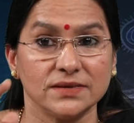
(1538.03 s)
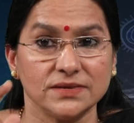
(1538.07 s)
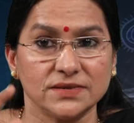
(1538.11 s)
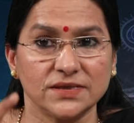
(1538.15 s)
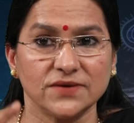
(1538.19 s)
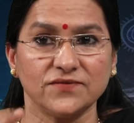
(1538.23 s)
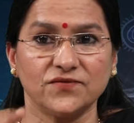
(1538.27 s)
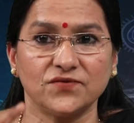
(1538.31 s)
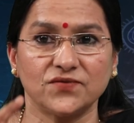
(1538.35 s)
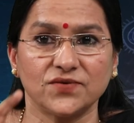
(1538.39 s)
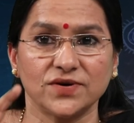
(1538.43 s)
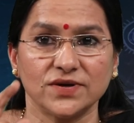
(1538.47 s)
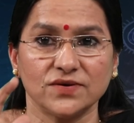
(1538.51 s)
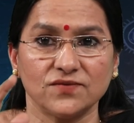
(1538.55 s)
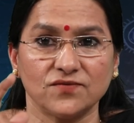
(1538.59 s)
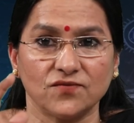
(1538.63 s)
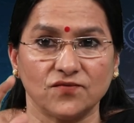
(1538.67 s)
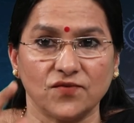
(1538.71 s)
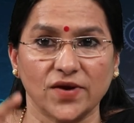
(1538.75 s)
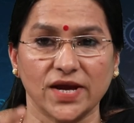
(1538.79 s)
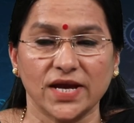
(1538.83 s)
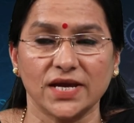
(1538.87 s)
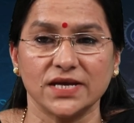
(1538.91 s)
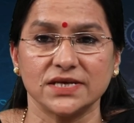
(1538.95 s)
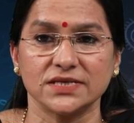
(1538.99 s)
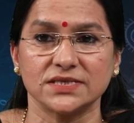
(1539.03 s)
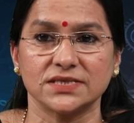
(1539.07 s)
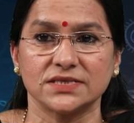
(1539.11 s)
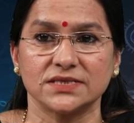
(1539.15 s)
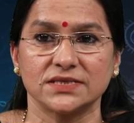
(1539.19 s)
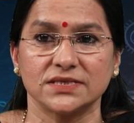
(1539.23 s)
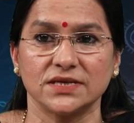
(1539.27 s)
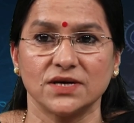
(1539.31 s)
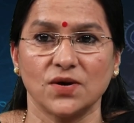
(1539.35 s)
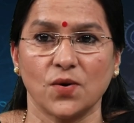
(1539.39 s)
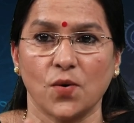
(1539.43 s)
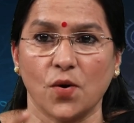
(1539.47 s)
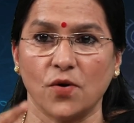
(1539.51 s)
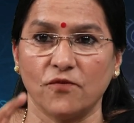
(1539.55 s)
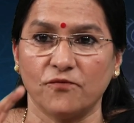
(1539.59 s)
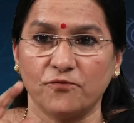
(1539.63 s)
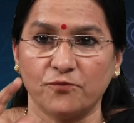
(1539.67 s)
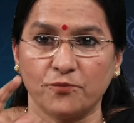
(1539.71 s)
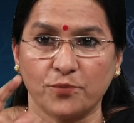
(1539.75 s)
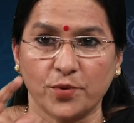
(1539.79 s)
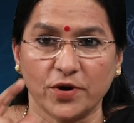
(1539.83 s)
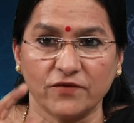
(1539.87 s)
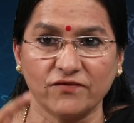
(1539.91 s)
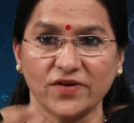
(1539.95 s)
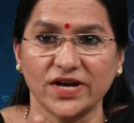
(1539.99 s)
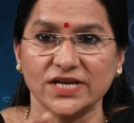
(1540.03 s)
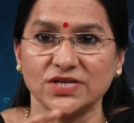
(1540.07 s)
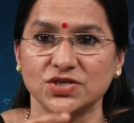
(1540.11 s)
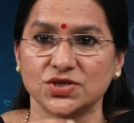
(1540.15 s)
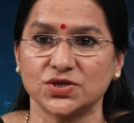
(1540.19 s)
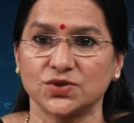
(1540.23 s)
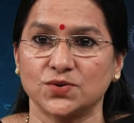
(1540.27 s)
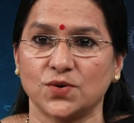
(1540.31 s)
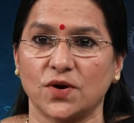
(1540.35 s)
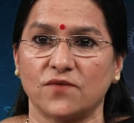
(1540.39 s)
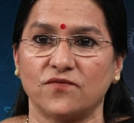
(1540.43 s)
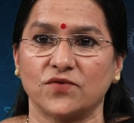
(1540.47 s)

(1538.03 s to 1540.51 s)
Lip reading: different ways of prevention